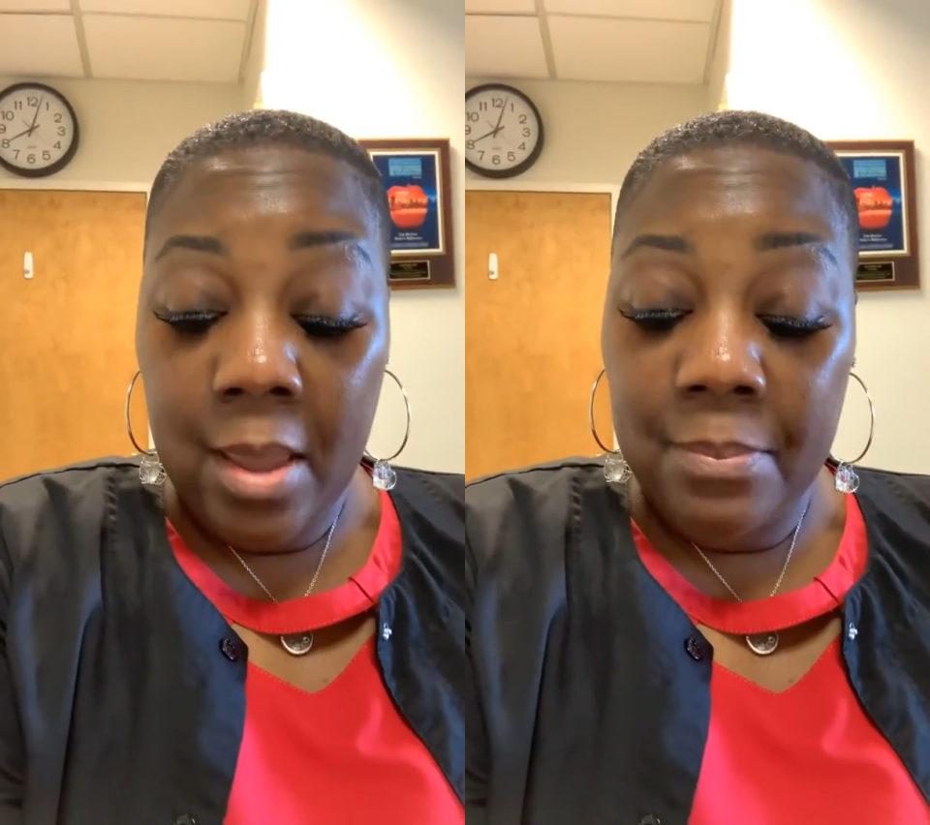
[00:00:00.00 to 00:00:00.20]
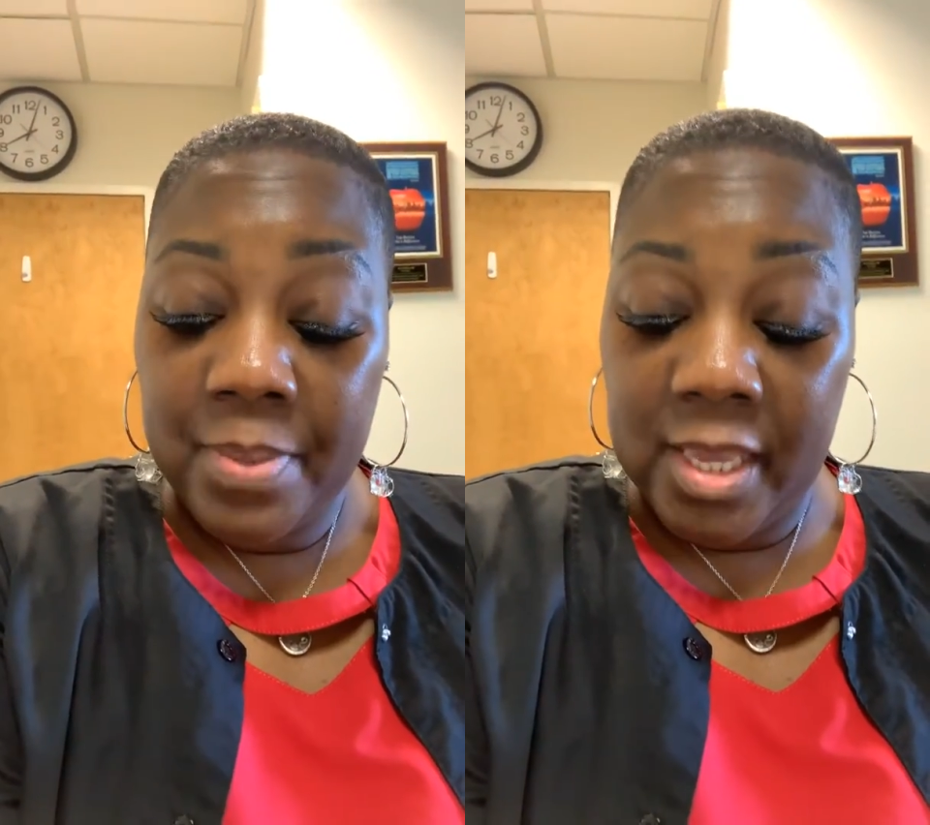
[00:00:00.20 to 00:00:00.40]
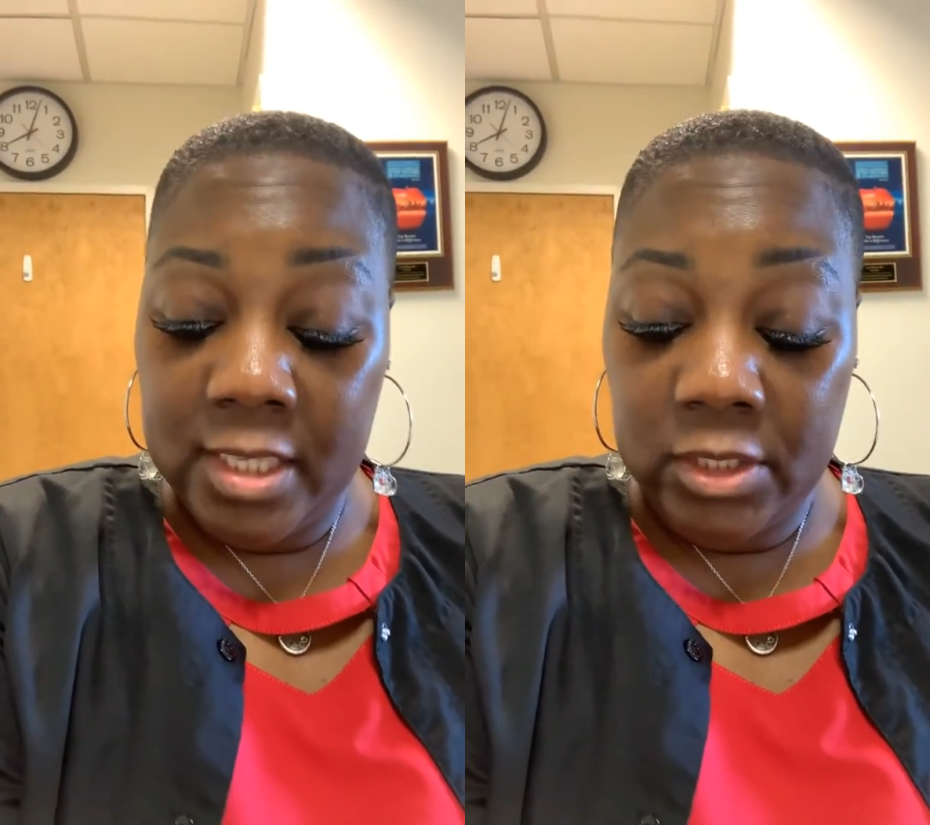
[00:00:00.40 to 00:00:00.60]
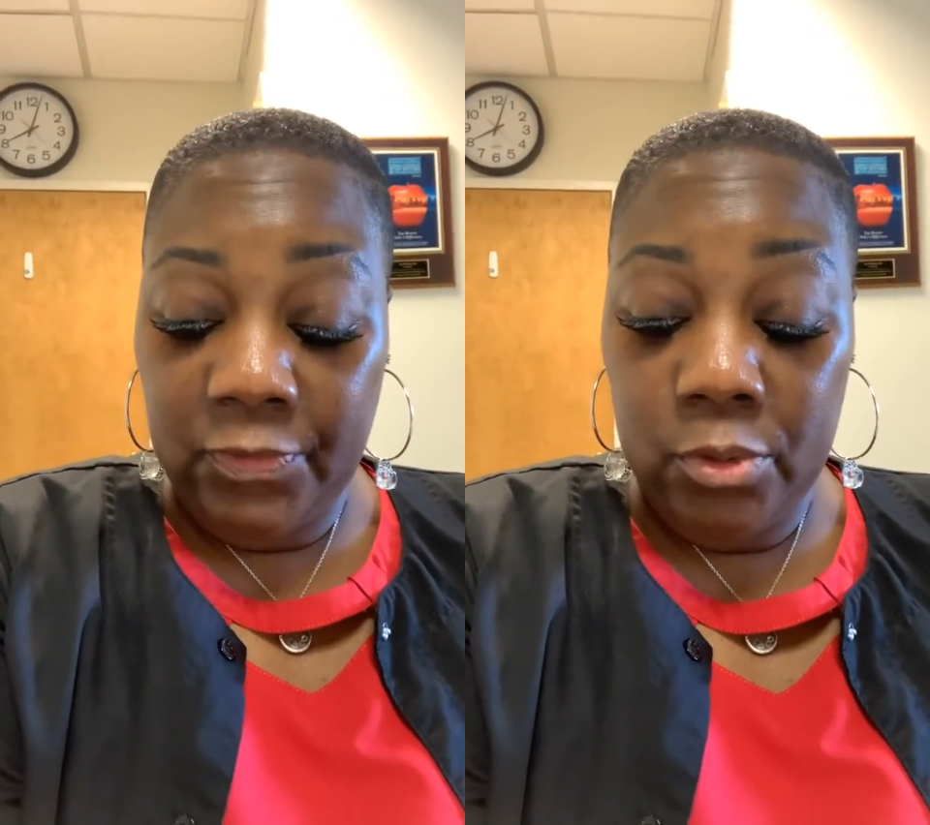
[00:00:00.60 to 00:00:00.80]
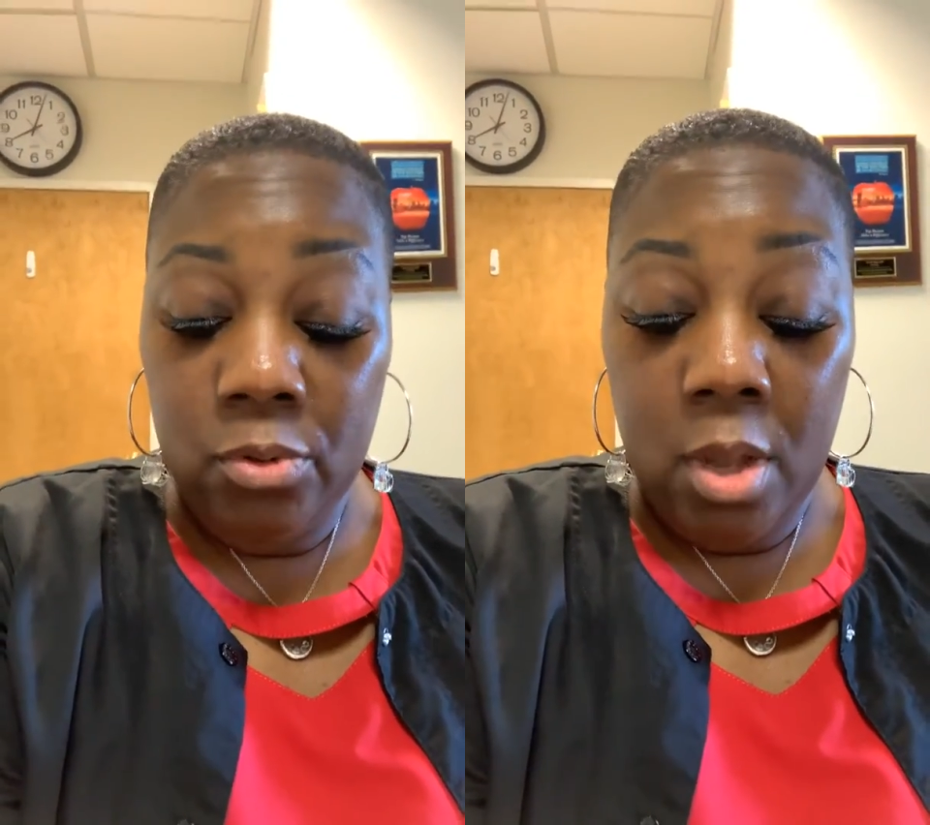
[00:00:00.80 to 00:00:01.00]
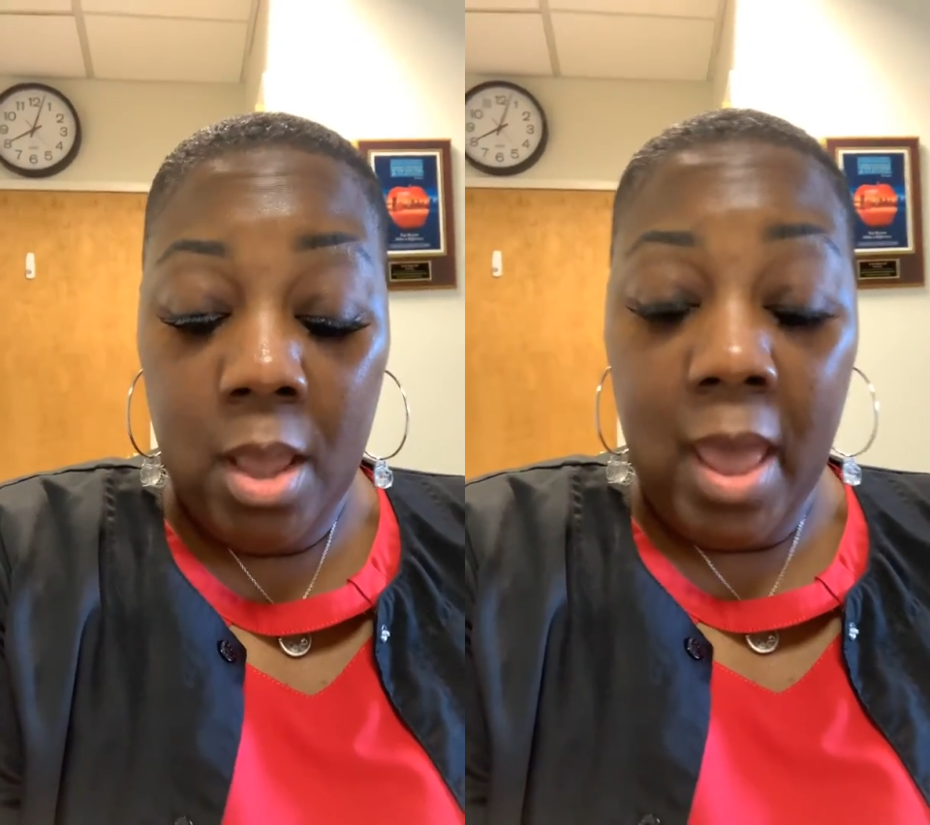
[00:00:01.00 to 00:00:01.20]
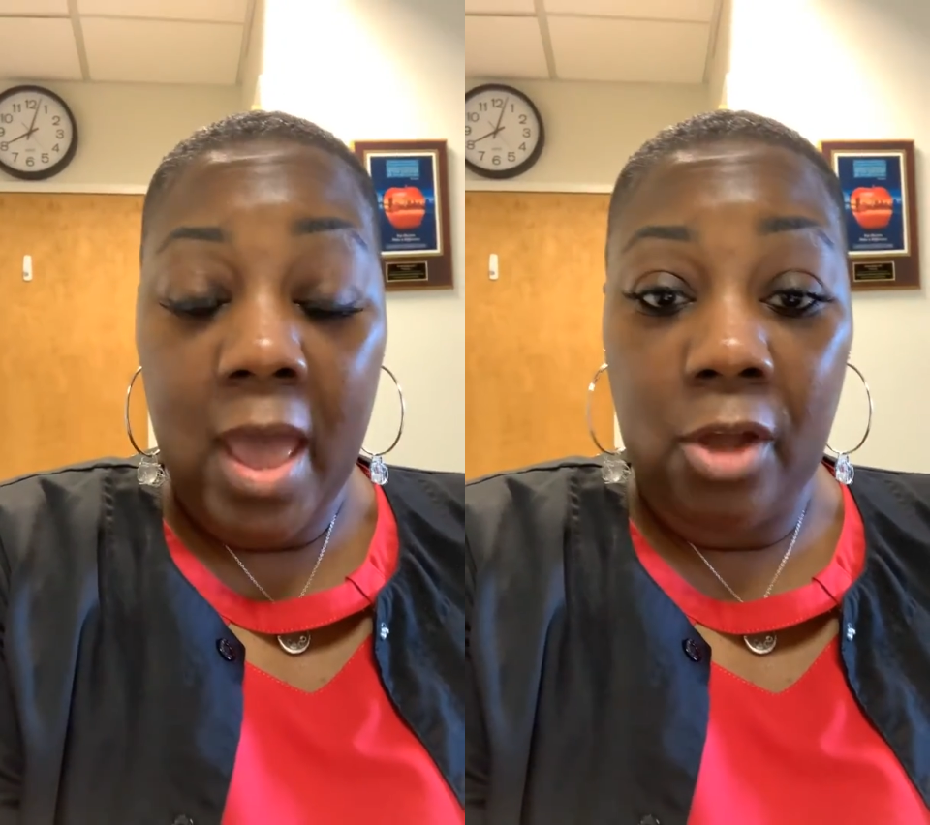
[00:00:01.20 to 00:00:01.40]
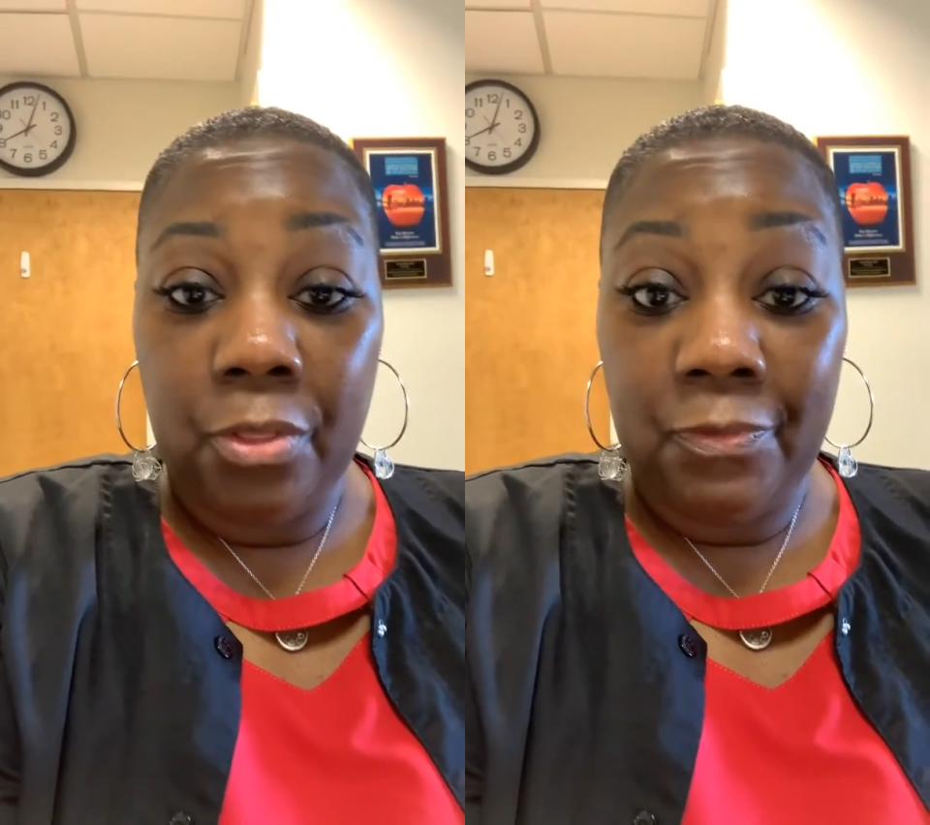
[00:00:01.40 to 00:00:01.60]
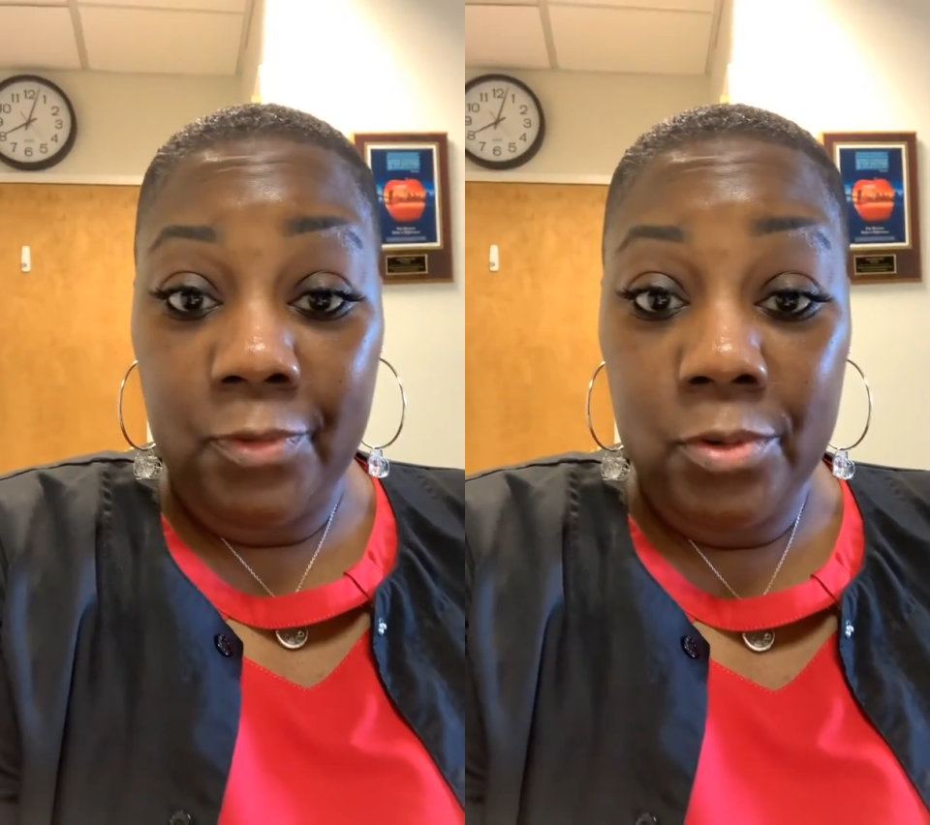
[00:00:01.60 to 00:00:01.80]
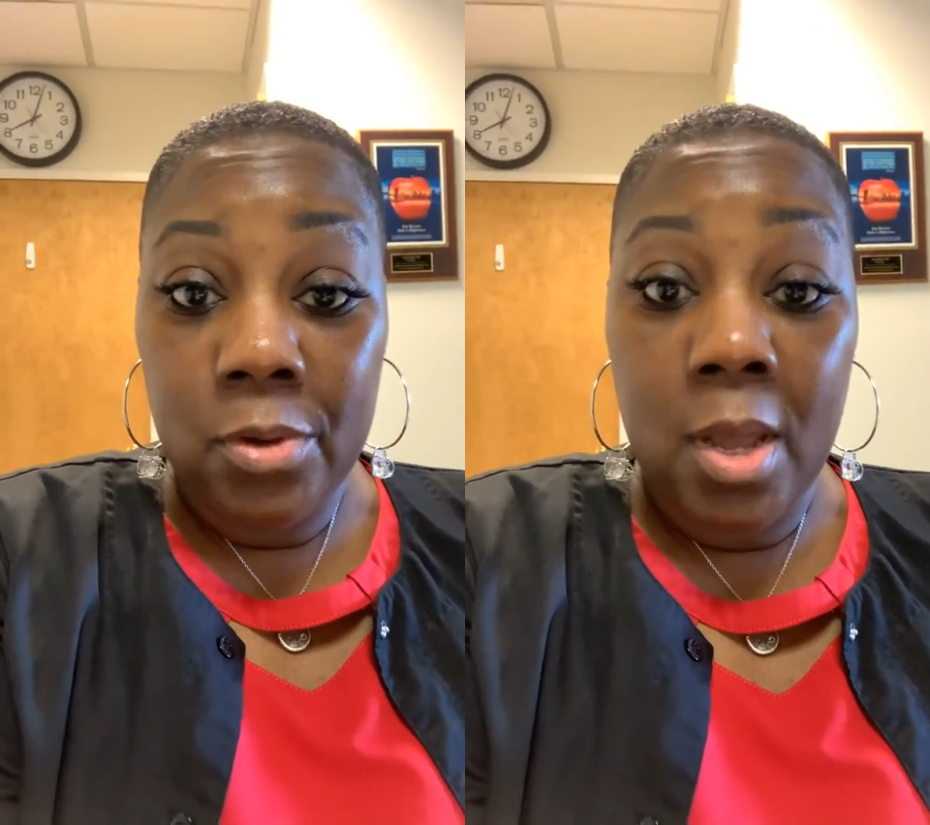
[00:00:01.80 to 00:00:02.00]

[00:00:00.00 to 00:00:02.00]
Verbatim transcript: peaceful, healthful,